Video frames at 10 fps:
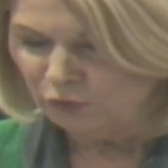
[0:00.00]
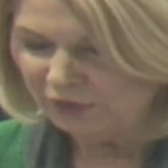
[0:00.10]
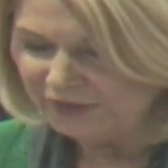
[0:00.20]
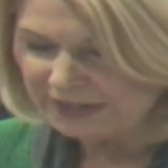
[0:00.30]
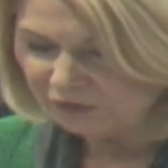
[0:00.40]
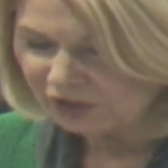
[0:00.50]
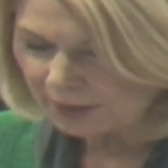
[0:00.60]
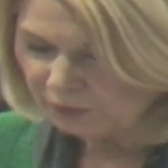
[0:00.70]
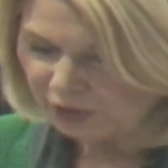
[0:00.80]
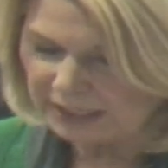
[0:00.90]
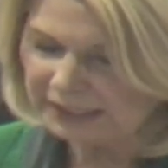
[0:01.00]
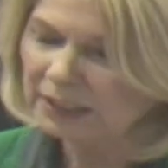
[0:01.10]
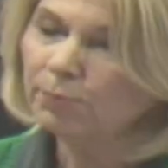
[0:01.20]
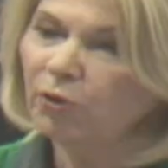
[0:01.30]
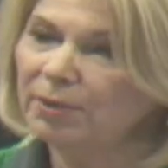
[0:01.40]
To advance job training
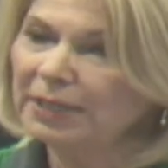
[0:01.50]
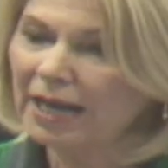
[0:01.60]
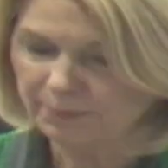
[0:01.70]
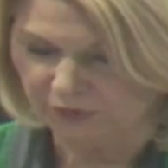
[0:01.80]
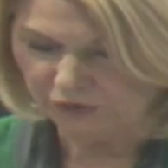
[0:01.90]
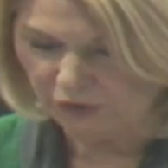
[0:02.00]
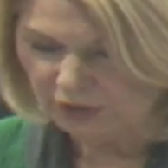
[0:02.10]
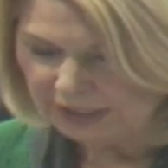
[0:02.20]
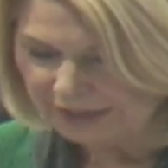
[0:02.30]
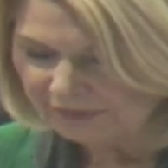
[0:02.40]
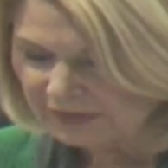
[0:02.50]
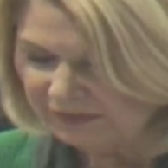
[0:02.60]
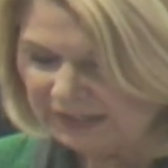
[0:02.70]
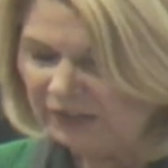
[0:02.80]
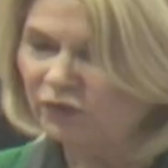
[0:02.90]
and employment opportunities, the
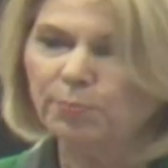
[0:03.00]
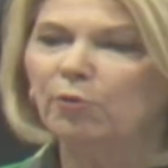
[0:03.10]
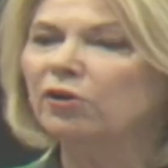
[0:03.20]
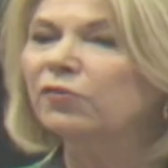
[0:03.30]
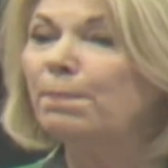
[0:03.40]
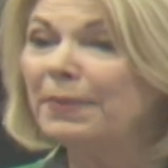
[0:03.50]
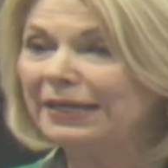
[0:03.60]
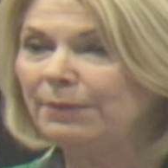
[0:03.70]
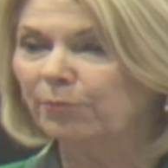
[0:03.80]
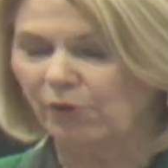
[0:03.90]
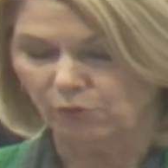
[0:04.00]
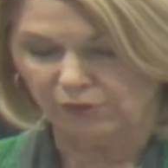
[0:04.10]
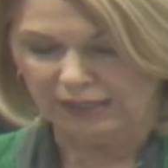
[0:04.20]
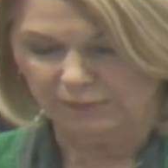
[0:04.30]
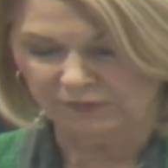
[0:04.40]
city supports many
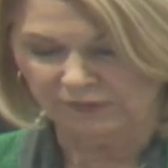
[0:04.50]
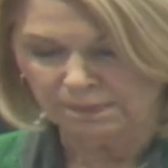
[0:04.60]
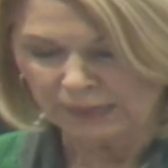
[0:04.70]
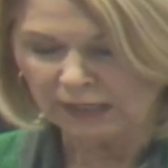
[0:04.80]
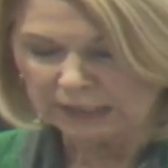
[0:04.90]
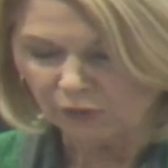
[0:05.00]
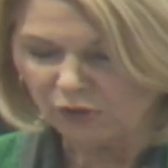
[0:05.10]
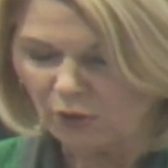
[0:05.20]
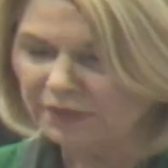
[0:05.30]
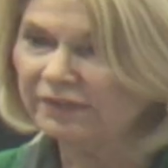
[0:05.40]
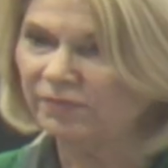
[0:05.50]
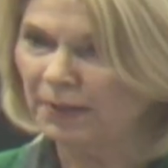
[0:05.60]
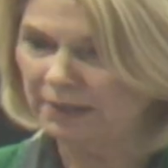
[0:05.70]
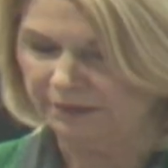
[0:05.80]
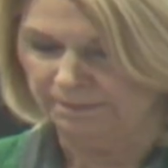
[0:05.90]
programs. A year ago this
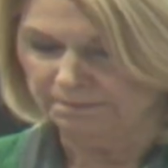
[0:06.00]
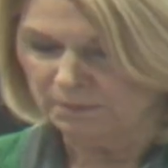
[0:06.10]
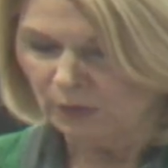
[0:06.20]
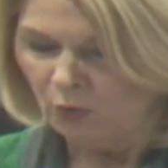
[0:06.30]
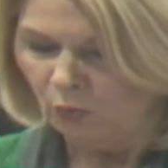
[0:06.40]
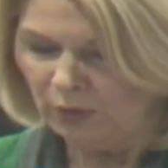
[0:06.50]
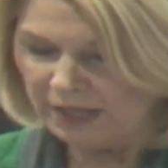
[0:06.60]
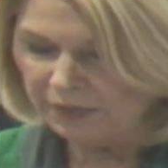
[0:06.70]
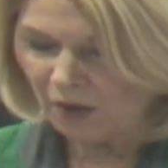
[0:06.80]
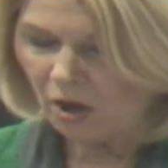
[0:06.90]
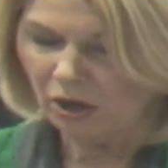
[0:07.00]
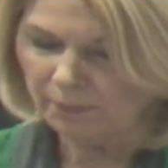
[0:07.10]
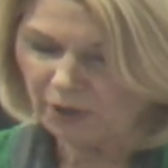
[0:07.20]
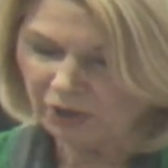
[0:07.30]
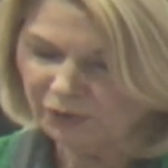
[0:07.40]
month, with
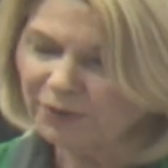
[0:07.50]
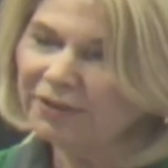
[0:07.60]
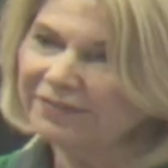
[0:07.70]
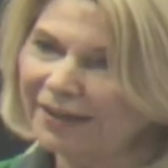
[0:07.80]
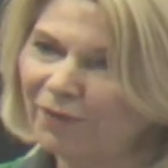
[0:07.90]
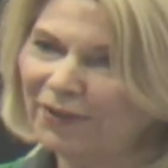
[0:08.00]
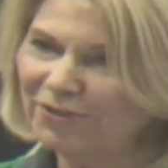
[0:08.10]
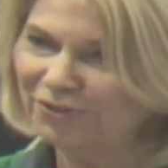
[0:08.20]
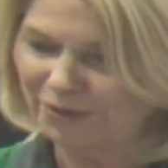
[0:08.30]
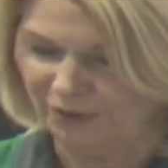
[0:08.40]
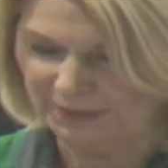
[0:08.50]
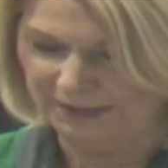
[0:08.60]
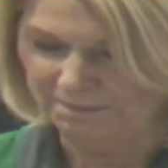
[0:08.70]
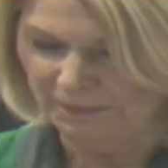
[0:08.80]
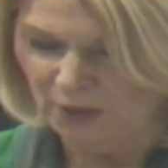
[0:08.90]
our partner, the Salvation
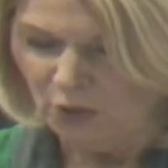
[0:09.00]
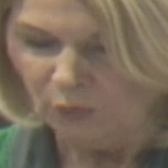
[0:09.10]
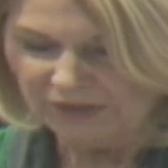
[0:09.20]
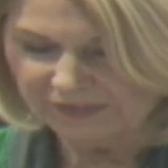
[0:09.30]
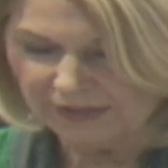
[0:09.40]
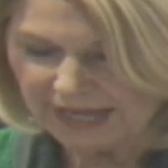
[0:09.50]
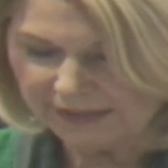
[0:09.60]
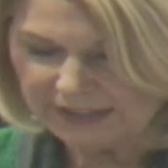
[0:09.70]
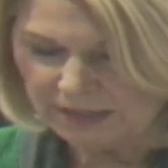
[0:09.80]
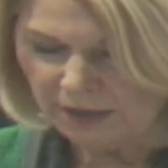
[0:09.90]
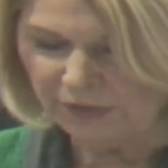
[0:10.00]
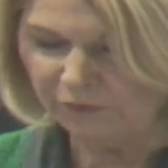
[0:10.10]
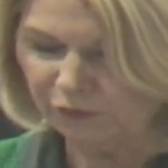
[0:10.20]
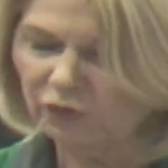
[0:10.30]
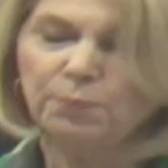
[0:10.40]
Army. We selected
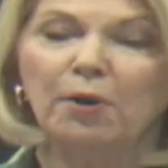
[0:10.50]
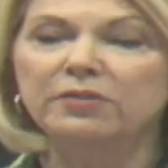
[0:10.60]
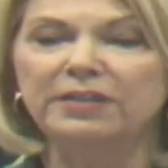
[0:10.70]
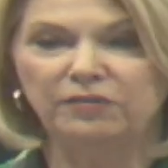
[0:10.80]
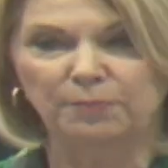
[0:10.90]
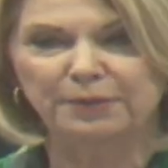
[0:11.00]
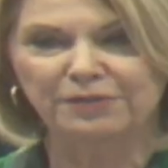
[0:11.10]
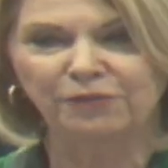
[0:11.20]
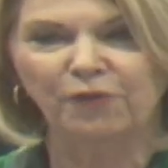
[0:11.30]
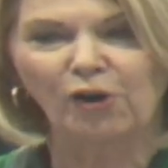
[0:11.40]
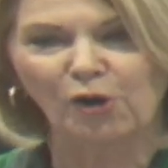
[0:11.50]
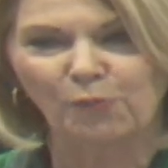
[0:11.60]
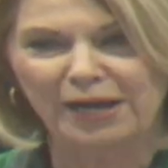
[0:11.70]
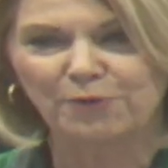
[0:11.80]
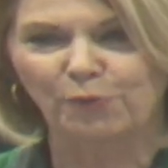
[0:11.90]
the first participants for our
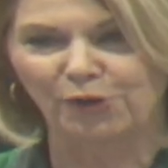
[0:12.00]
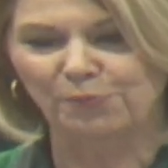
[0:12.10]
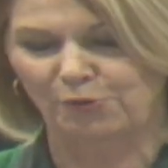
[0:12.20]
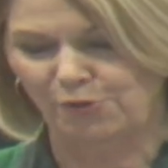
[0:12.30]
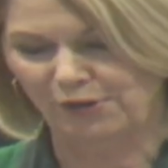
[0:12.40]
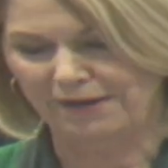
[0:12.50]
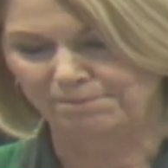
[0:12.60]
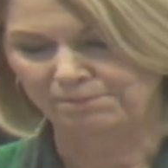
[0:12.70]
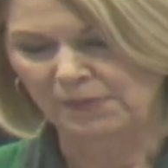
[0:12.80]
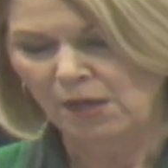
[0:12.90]
Way to Work program.